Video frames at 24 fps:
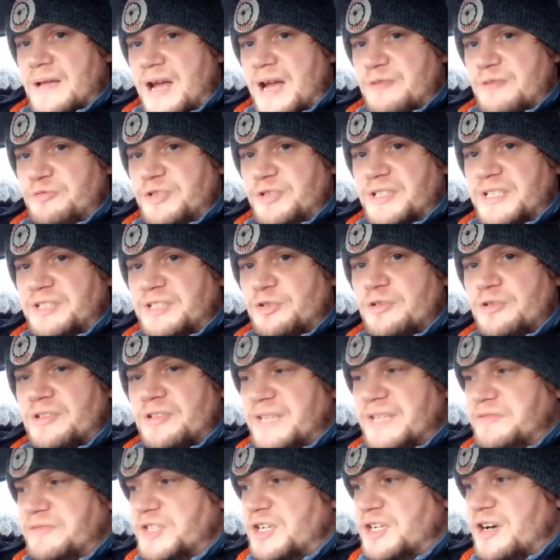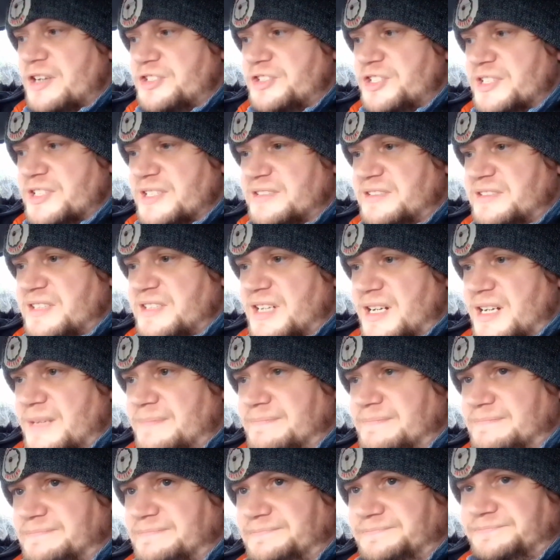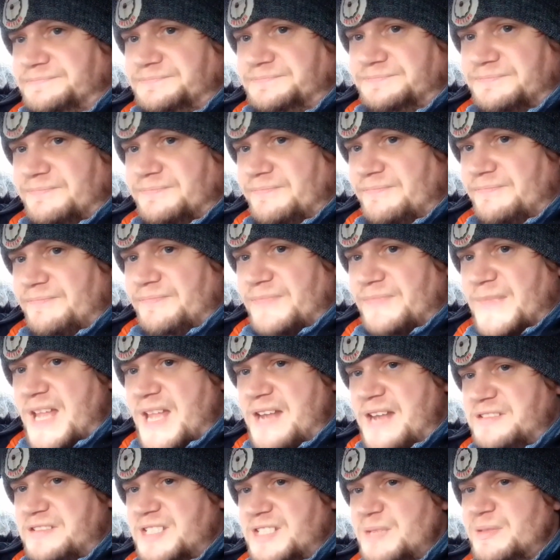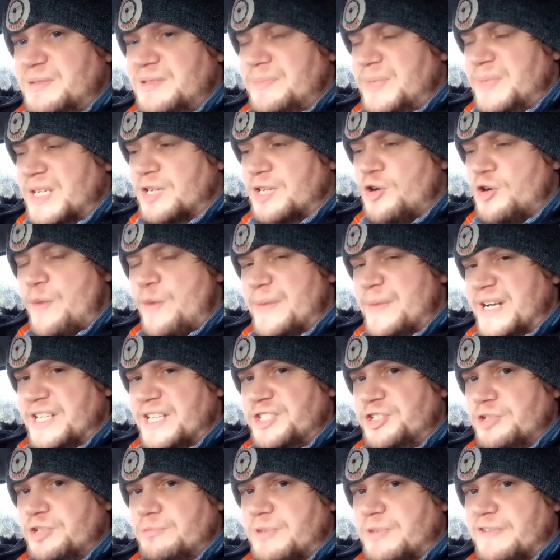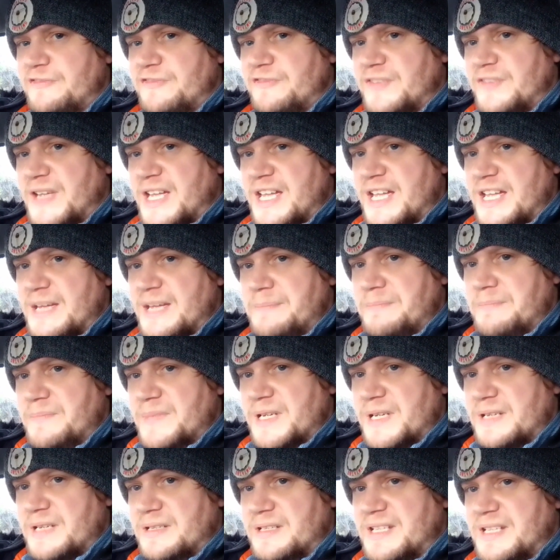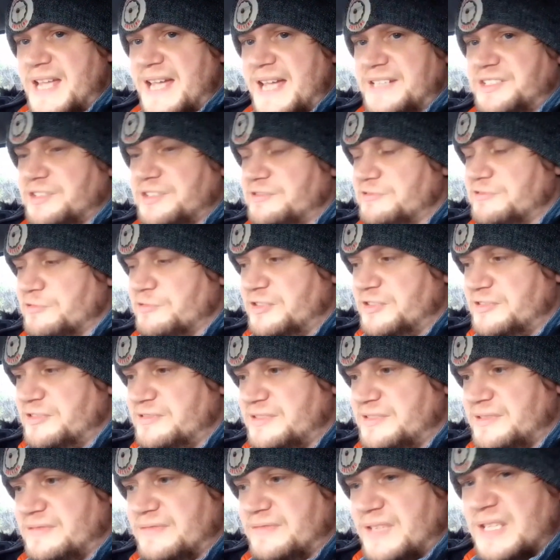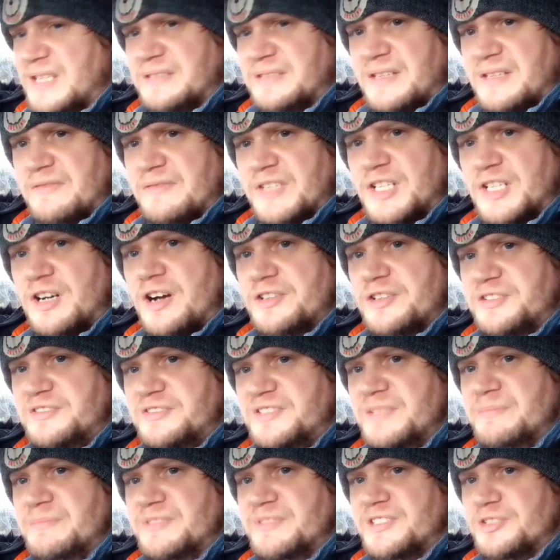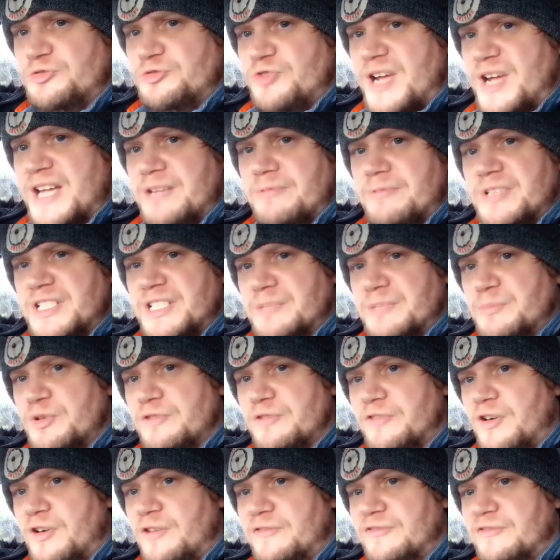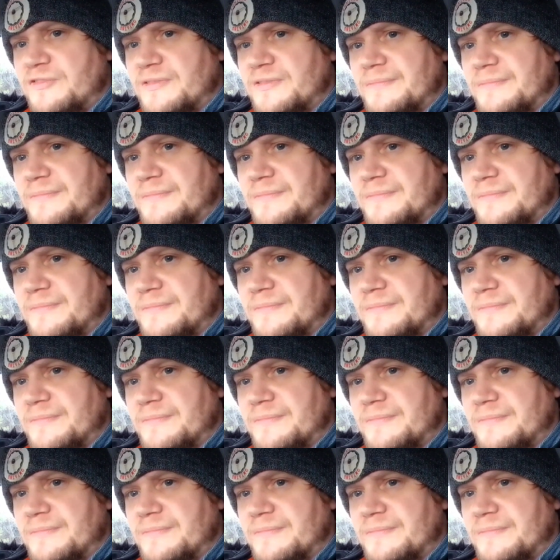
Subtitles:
I really don't like the clutch in this car, and it seems to be a common issue with Cactus owners, is that the clutch seems to drag when you move off,